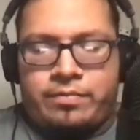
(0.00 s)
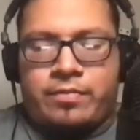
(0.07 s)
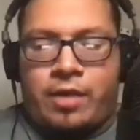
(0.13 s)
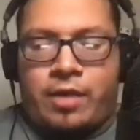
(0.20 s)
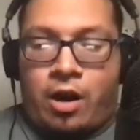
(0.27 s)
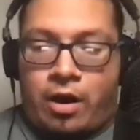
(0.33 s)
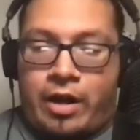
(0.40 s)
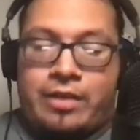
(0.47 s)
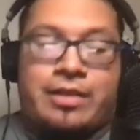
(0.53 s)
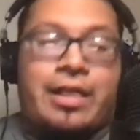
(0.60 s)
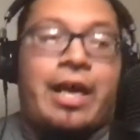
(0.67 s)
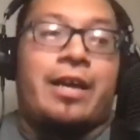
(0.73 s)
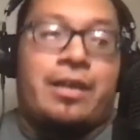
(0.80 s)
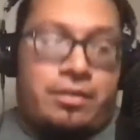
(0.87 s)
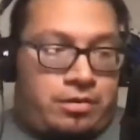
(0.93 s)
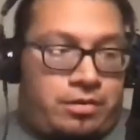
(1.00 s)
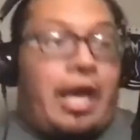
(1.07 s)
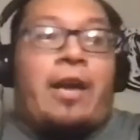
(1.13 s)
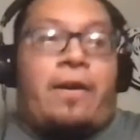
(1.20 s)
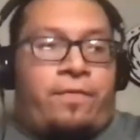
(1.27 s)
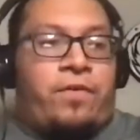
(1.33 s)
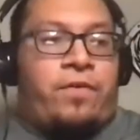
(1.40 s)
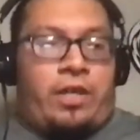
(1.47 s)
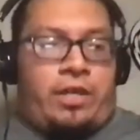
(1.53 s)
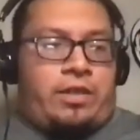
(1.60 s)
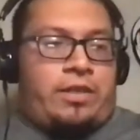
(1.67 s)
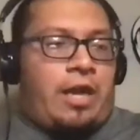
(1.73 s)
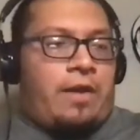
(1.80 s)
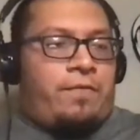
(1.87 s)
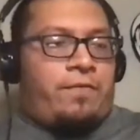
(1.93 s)
All right. Thankfully.
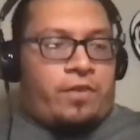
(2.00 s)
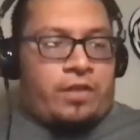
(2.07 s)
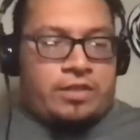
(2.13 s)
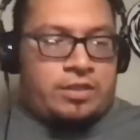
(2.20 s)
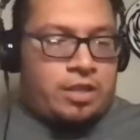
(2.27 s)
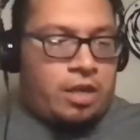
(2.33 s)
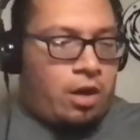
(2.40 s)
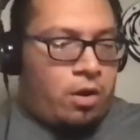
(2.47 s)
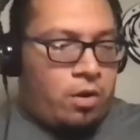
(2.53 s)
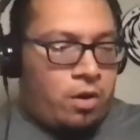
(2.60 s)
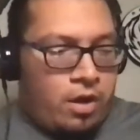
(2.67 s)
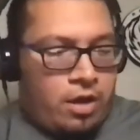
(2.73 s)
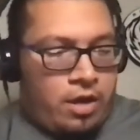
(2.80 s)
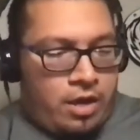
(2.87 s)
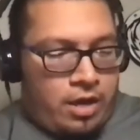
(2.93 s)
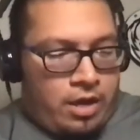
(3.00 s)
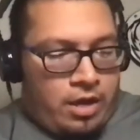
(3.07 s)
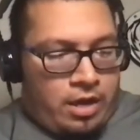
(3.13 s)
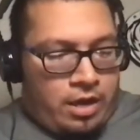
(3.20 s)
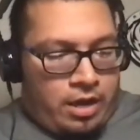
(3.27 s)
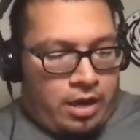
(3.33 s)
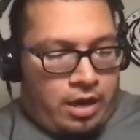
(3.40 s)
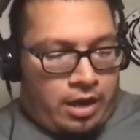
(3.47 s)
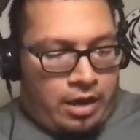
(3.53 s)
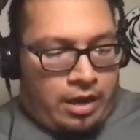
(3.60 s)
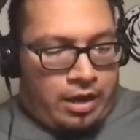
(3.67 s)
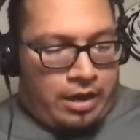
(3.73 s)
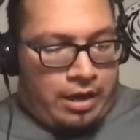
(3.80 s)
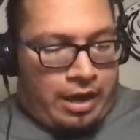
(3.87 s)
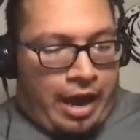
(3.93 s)
So
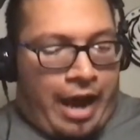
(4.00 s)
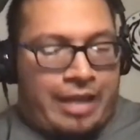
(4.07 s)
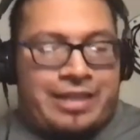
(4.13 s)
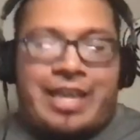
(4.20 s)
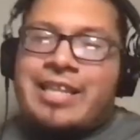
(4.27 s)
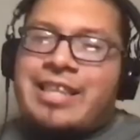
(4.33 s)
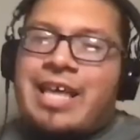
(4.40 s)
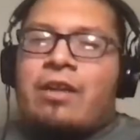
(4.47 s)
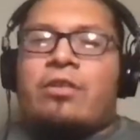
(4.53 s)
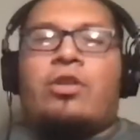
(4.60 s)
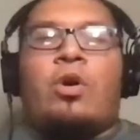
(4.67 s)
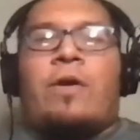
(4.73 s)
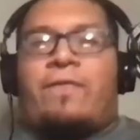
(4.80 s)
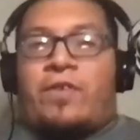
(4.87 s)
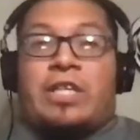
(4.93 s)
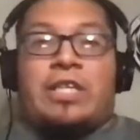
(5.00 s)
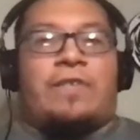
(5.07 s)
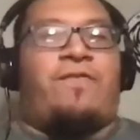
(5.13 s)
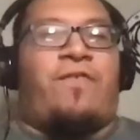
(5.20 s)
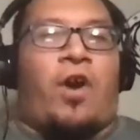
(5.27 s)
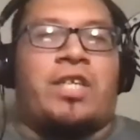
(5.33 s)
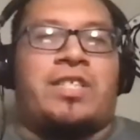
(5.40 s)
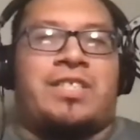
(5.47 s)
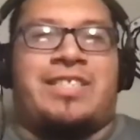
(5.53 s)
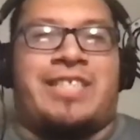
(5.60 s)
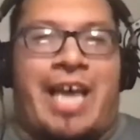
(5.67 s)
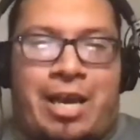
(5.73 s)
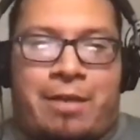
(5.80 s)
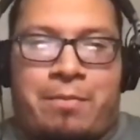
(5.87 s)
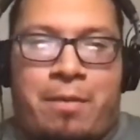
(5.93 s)
I think that'll do it for this first
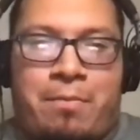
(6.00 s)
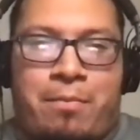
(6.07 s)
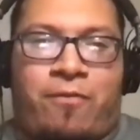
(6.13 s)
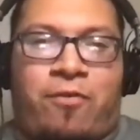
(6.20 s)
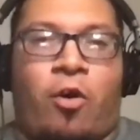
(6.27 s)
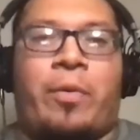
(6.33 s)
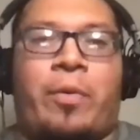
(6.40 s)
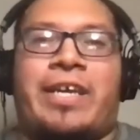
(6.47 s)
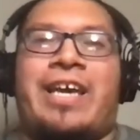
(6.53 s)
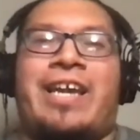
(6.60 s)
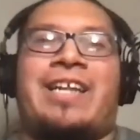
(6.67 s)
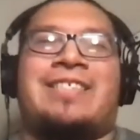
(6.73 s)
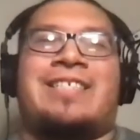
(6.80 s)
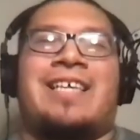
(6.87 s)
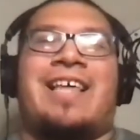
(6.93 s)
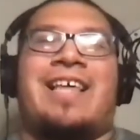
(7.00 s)
segment before we get into